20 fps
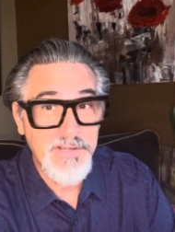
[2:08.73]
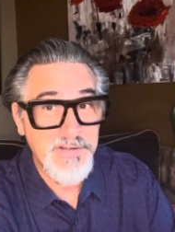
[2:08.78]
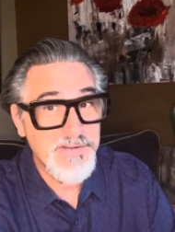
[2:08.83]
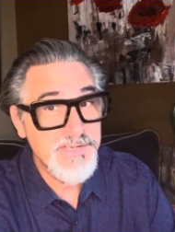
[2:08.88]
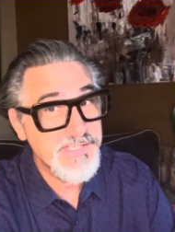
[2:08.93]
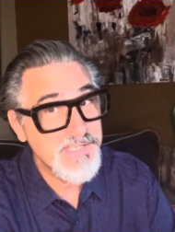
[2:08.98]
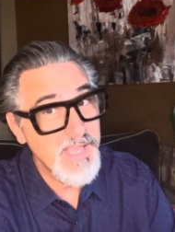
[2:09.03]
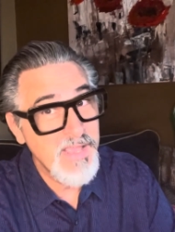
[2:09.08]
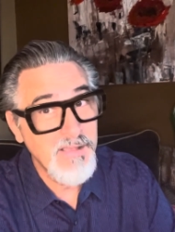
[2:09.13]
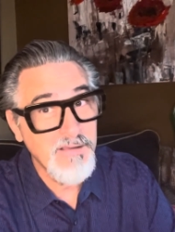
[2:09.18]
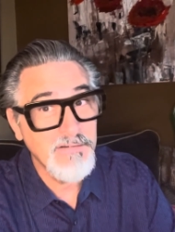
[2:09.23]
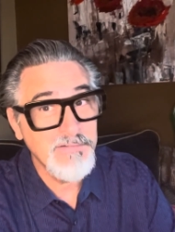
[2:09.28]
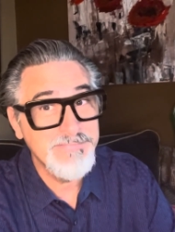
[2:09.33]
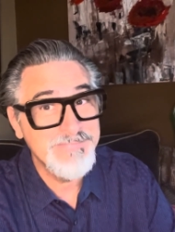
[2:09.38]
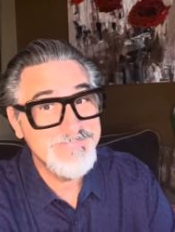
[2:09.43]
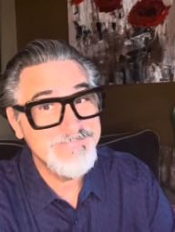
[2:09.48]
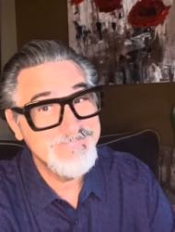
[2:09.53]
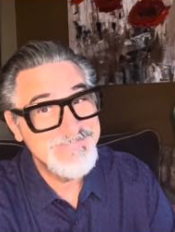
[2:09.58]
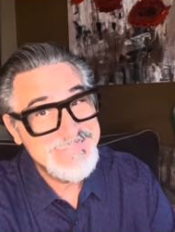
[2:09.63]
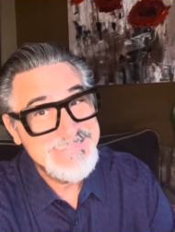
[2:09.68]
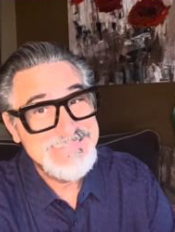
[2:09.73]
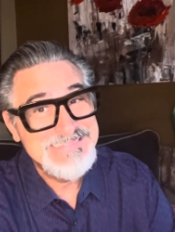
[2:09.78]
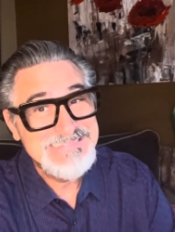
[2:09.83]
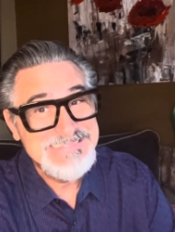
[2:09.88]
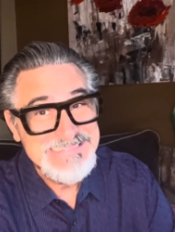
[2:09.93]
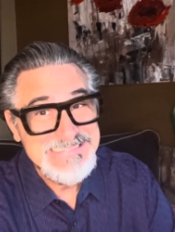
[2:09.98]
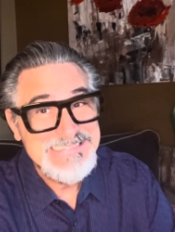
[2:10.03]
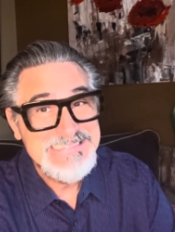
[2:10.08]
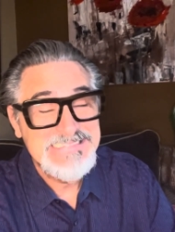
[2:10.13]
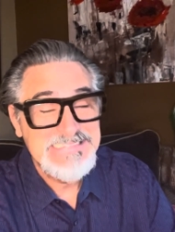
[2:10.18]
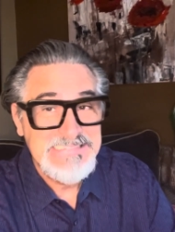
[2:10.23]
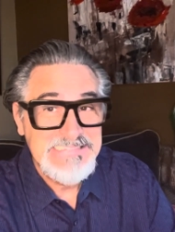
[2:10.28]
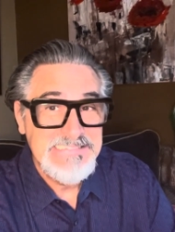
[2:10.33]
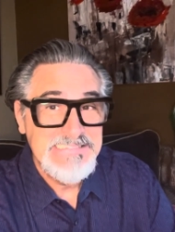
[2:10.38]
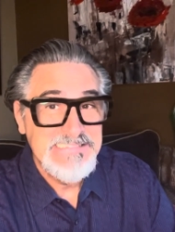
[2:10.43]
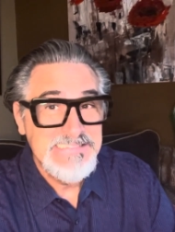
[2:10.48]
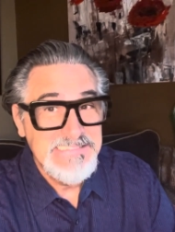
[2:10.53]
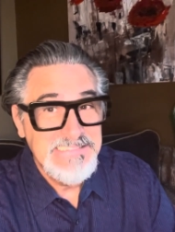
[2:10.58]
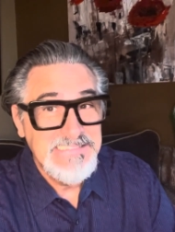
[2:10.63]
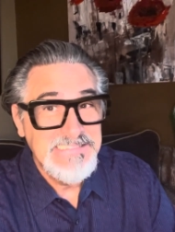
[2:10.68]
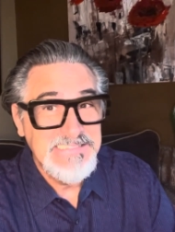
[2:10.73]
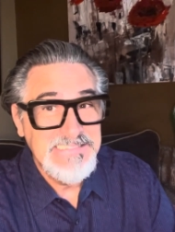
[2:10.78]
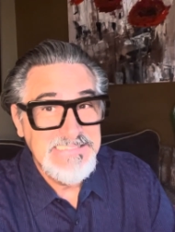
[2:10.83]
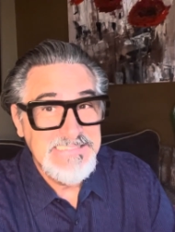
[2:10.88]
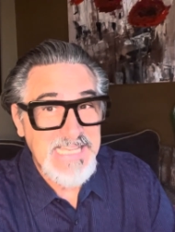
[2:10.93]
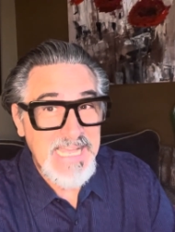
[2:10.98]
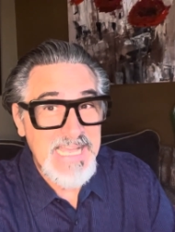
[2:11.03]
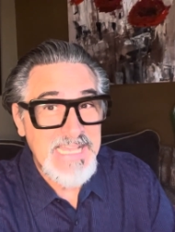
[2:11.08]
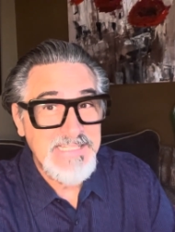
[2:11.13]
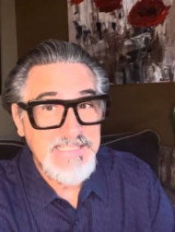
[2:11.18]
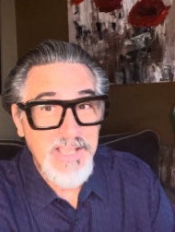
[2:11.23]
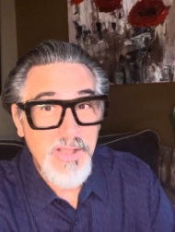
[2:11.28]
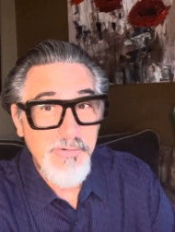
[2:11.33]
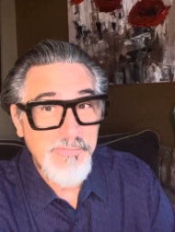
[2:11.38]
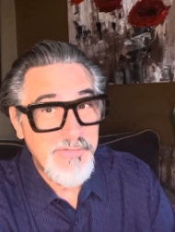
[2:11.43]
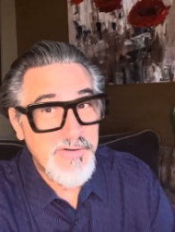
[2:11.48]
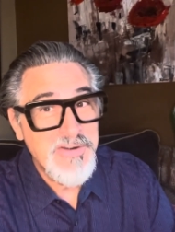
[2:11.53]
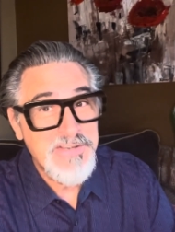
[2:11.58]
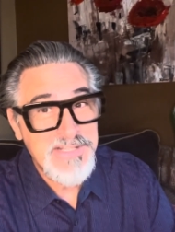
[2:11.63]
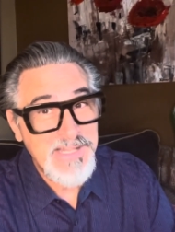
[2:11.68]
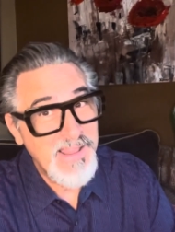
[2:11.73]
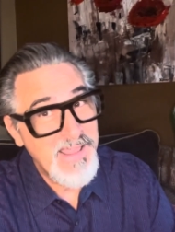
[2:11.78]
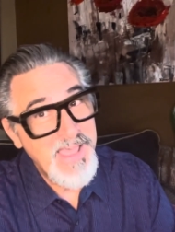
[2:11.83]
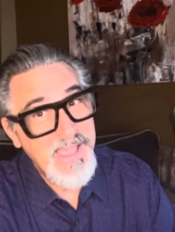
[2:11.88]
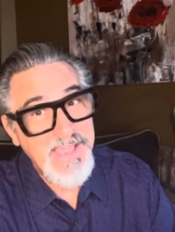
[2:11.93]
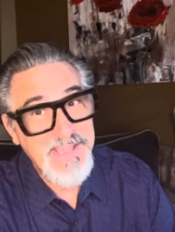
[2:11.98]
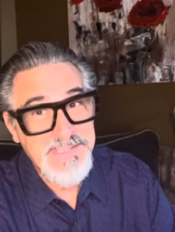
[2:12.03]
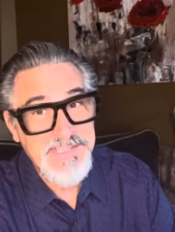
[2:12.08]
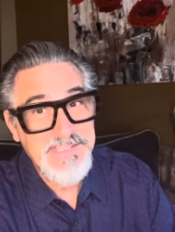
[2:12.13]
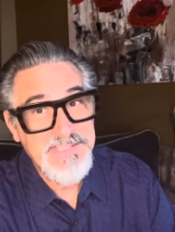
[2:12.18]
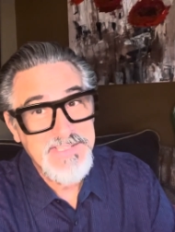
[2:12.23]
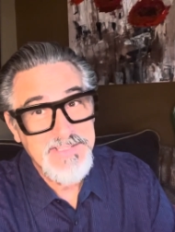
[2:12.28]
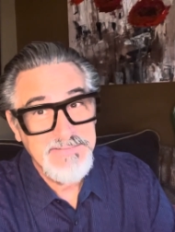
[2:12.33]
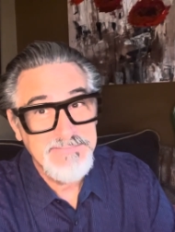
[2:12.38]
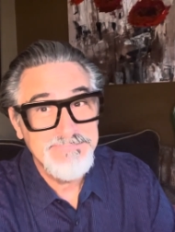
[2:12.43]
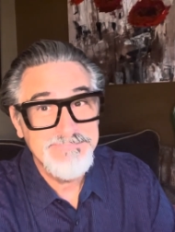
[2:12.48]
yourself, I'd go first class